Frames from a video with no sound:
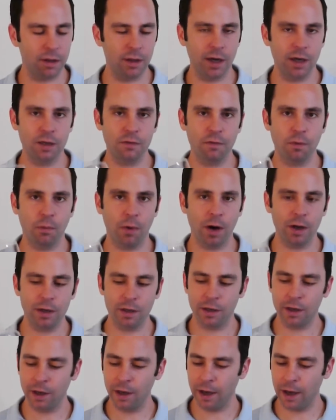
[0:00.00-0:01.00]
Thanks for
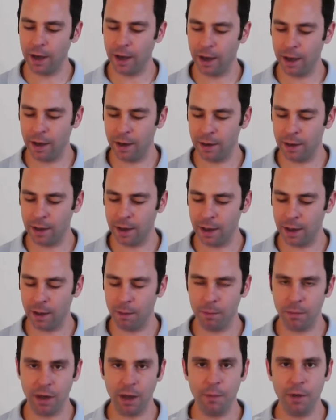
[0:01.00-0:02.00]
watching, and
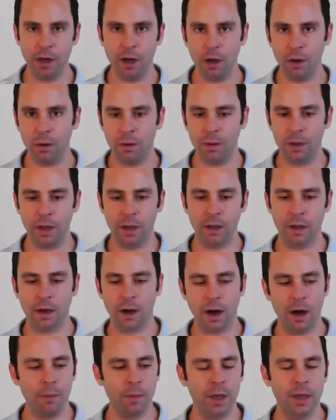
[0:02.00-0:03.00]
let me know in the
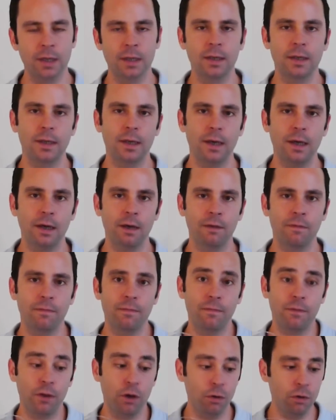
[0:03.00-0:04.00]
comments
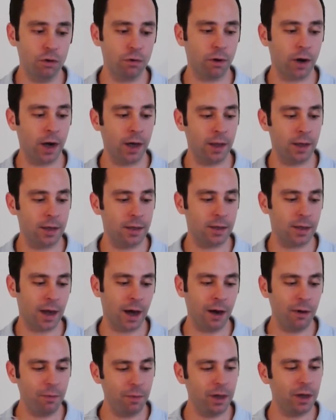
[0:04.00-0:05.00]
if you try this.
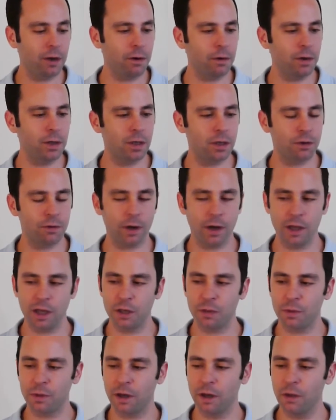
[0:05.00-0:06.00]
I would be curious to try
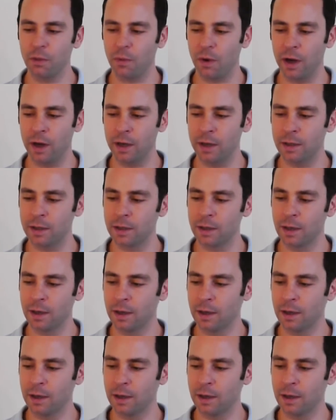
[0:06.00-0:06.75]
this with other wines.